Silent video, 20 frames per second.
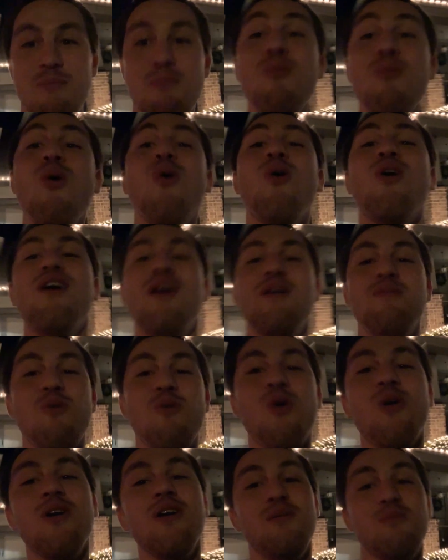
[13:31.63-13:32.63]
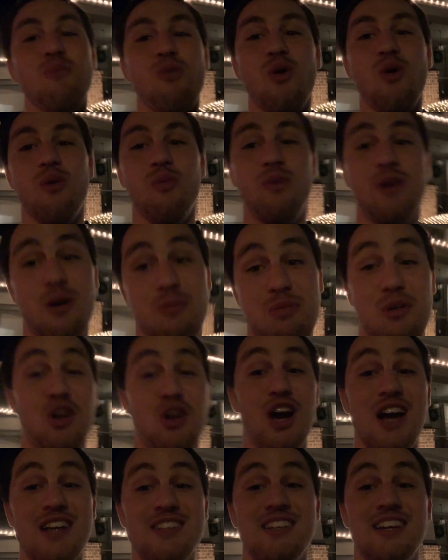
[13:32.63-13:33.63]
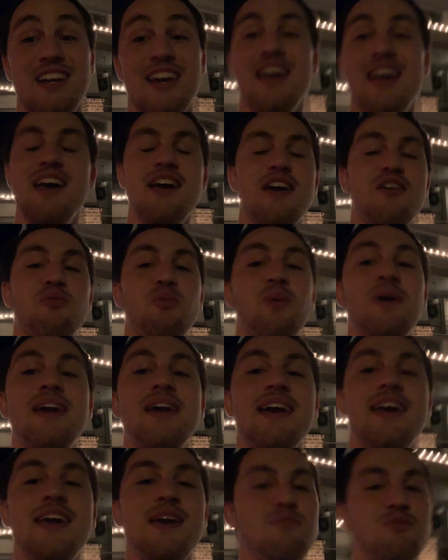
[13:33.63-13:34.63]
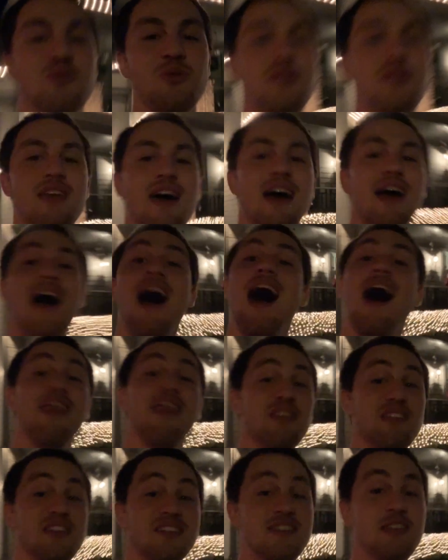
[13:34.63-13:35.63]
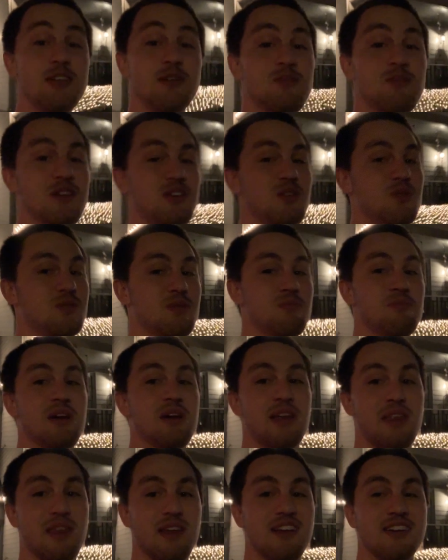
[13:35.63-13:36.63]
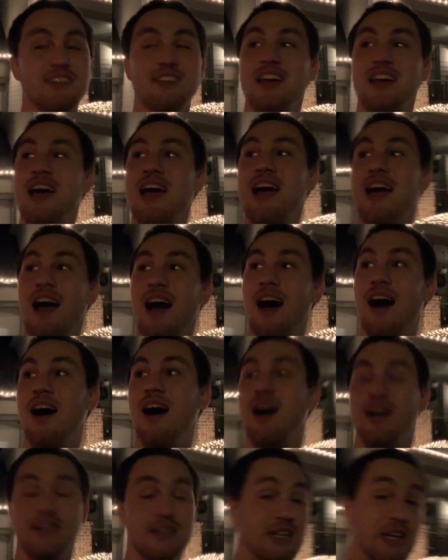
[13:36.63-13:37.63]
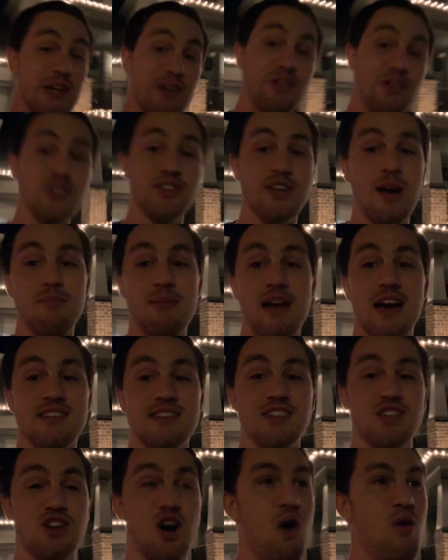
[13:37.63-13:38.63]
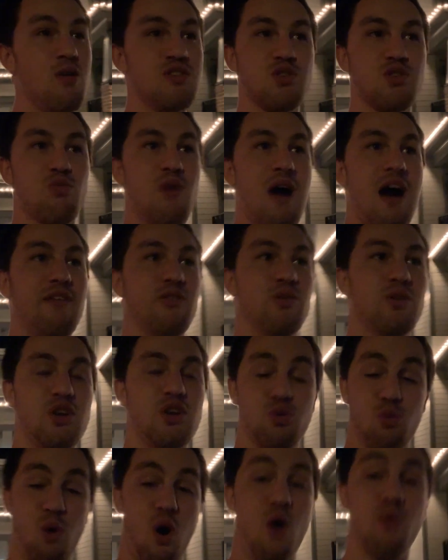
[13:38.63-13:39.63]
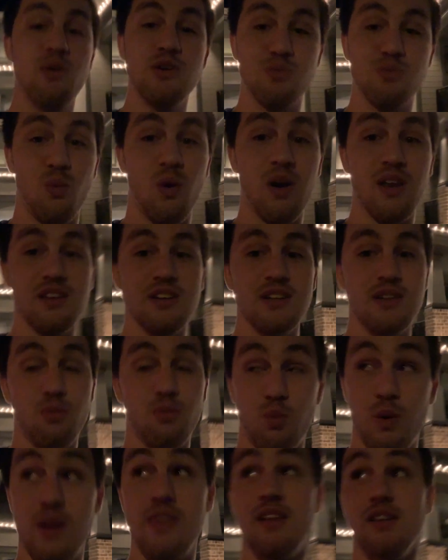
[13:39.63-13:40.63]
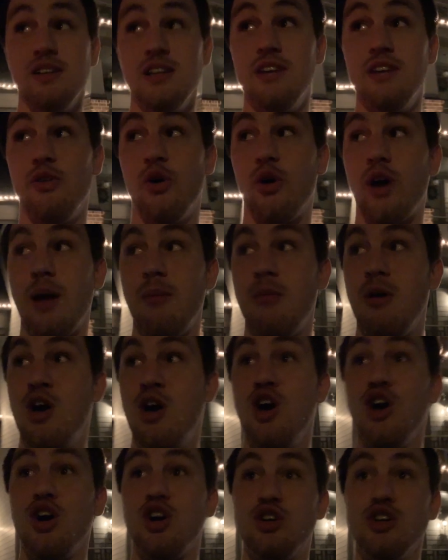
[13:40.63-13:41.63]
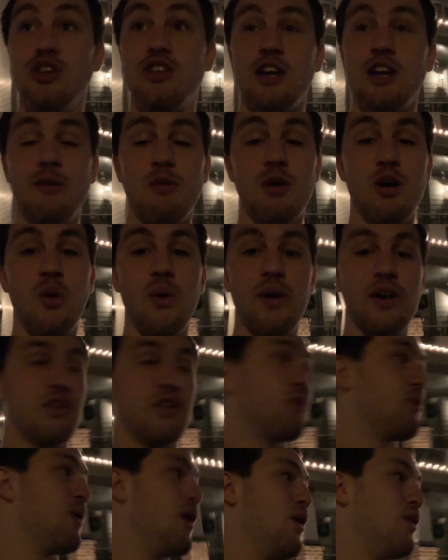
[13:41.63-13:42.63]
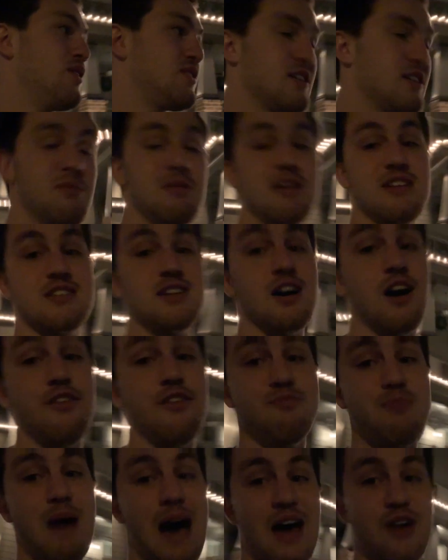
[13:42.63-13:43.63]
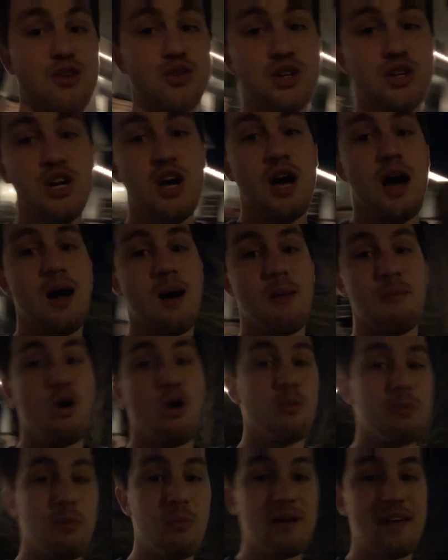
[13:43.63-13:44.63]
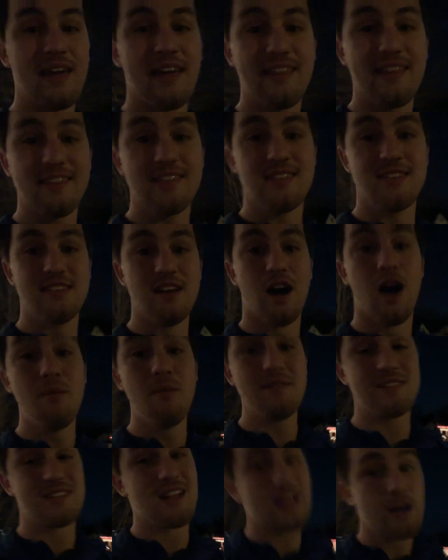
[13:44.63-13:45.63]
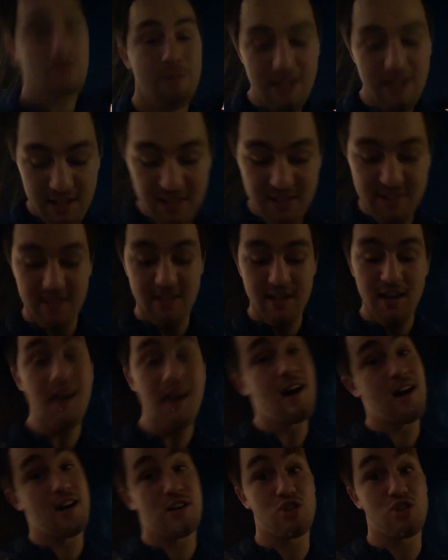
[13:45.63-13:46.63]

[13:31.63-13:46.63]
More and more and more, we are progressing. If we can keep doing that, this team can do some big things. Louisville's up next. It's always a rivalry. You always want to win the Louisville game. Good thing we're going on the road. It's going to be a tough battle. I'm hoping we can get this dub. It's not going to be easy. I